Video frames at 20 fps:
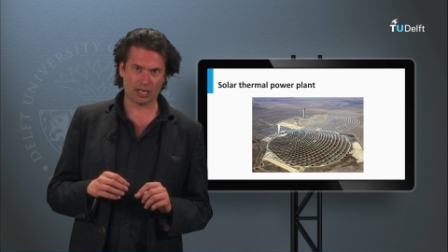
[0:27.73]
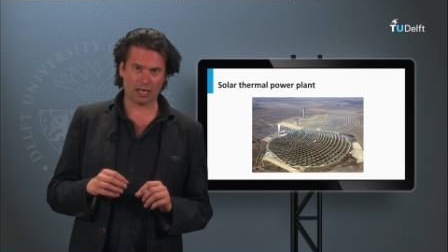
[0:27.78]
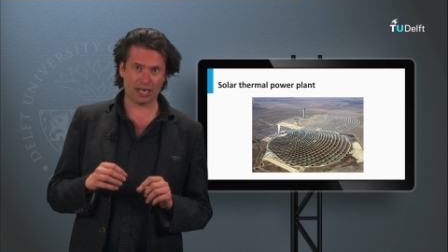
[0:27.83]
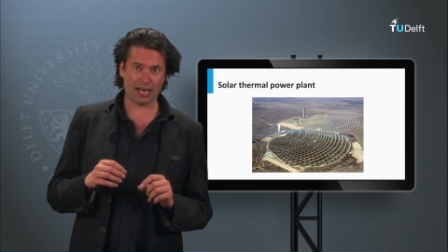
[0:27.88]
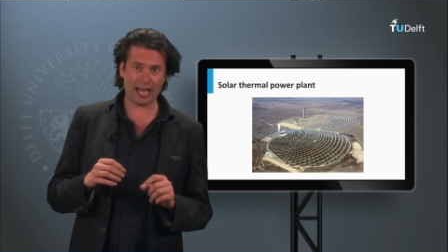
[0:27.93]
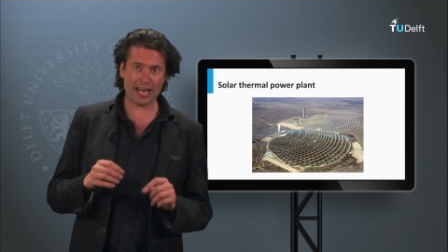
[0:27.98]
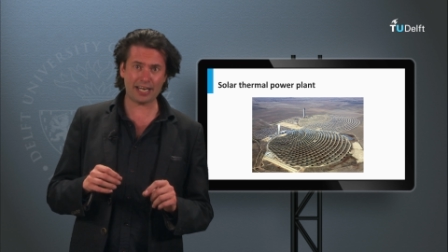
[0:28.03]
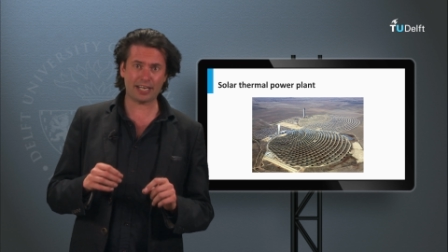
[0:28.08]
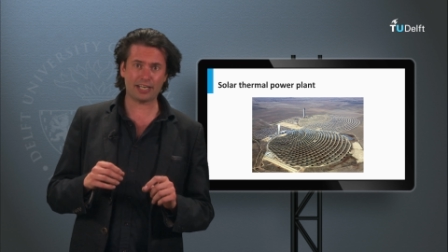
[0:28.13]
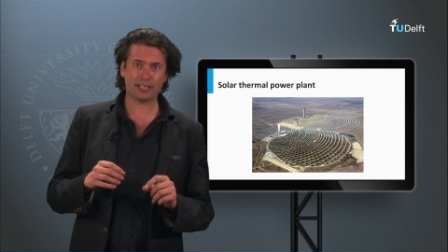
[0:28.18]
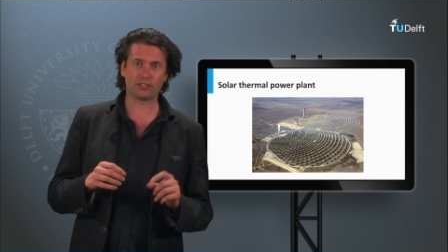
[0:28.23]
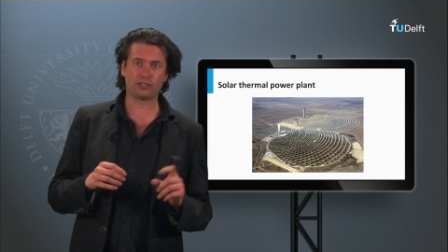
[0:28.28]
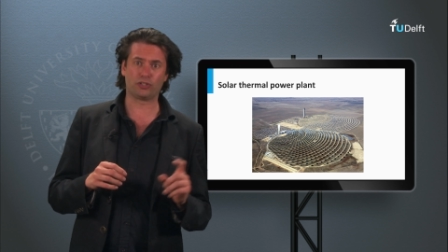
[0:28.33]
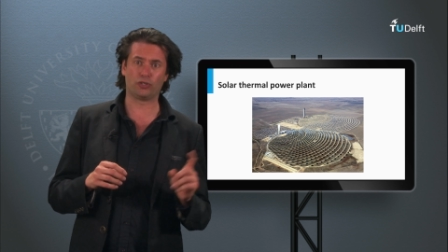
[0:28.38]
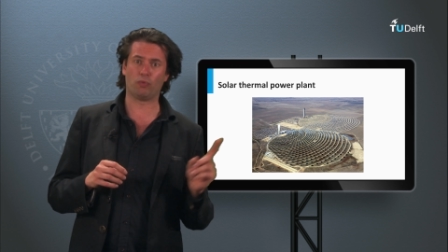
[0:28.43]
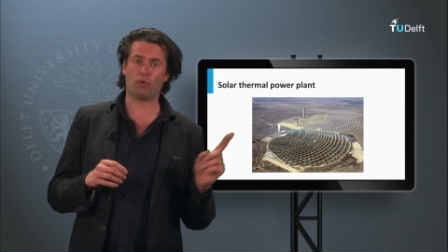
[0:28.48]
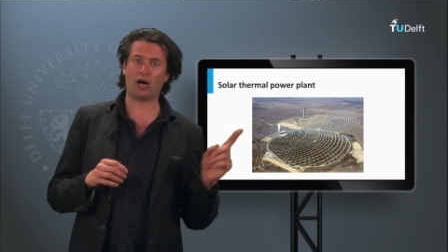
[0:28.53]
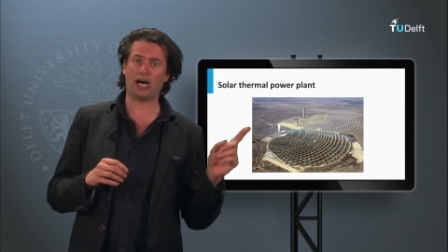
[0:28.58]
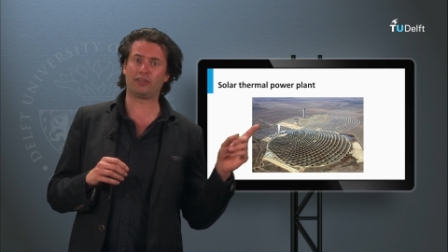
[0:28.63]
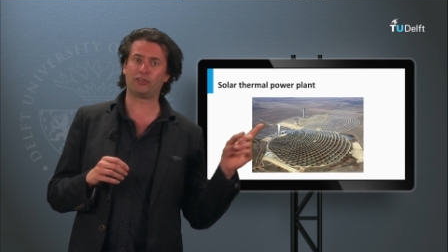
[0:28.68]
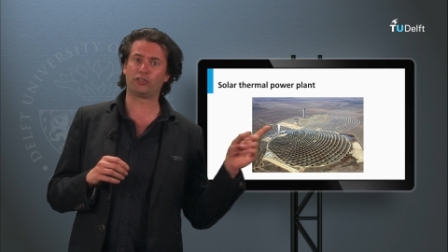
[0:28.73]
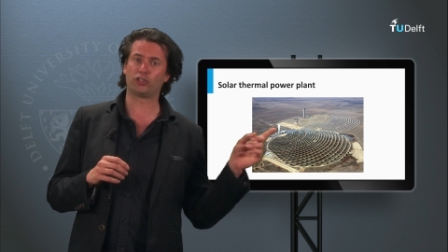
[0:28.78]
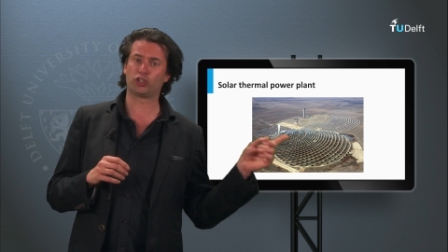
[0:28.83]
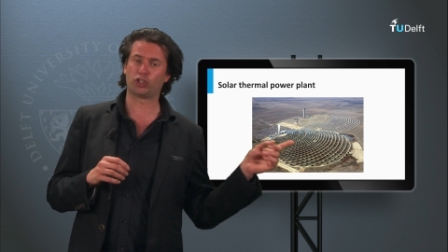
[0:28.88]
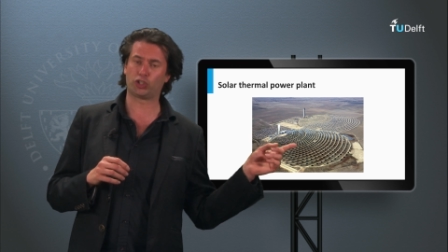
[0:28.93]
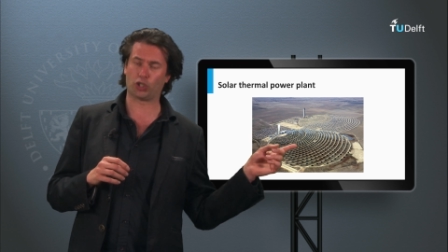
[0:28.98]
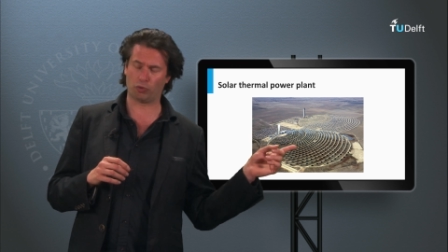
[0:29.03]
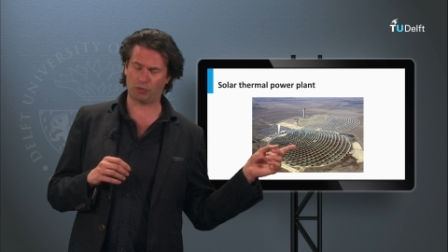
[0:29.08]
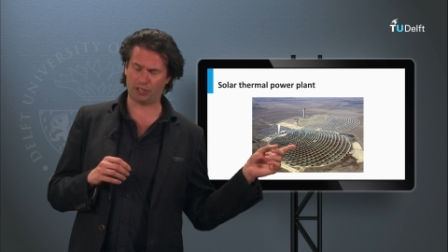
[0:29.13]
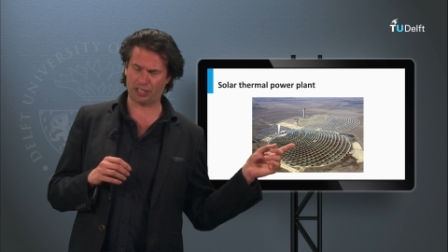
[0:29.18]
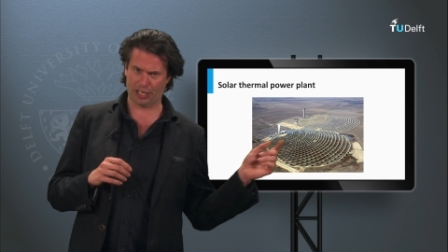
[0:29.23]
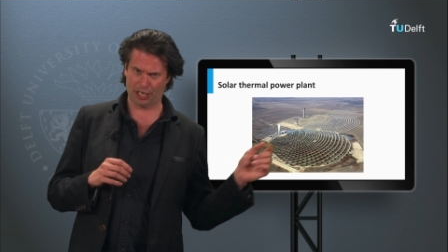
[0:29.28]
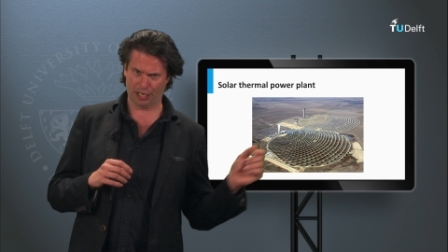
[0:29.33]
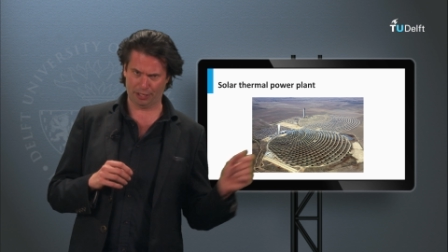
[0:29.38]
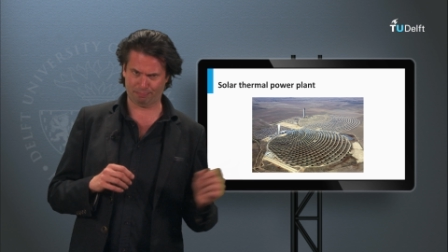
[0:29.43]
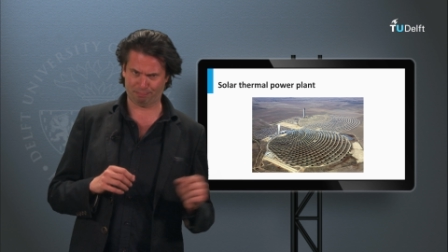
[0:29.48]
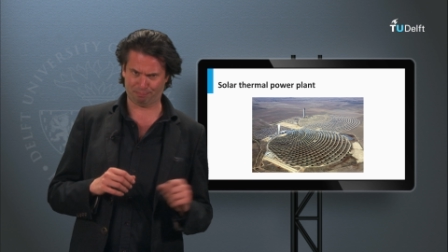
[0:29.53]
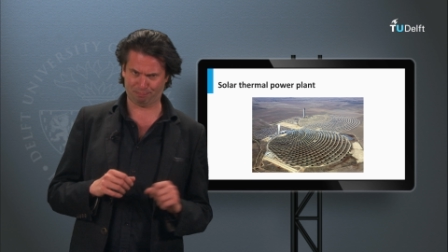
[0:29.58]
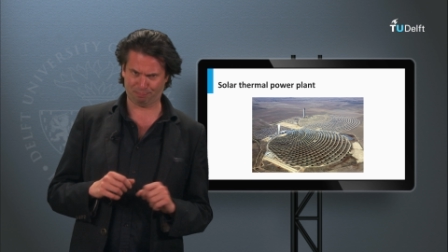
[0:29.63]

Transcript: like the one shown here.